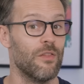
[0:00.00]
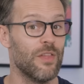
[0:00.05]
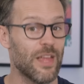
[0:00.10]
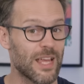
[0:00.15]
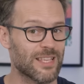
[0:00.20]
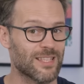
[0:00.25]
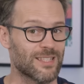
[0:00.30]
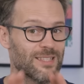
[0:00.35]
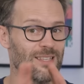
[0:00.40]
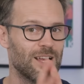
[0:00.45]

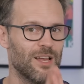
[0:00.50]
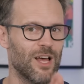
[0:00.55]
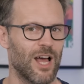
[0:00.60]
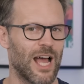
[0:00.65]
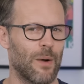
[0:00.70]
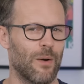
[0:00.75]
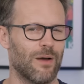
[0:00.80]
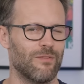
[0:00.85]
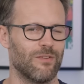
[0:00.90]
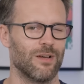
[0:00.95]
This
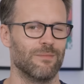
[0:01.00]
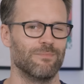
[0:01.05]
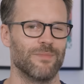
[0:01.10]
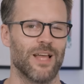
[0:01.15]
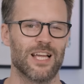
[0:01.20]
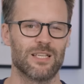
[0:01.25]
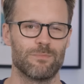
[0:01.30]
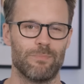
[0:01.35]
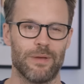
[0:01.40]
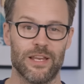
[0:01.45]
however,
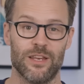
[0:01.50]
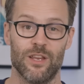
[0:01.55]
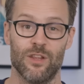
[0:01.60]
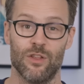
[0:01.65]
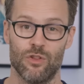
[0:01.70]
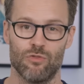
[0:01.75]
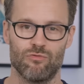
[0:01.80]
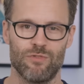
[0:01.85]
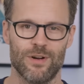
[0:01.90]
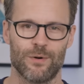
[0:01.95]
has been
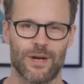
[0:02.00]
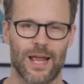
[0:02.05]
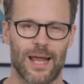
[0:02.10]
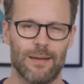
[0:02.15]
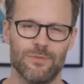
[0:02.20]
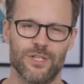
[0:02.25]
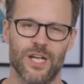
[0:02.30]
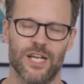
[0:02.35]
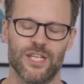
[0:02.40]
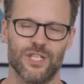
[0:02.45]
the real
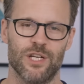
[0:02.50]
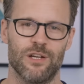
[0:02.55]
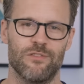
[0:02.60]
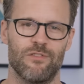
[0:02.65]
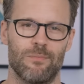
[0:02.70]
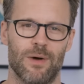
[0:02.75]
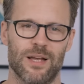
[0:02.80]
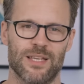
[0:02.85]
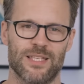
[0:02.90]
game changer for my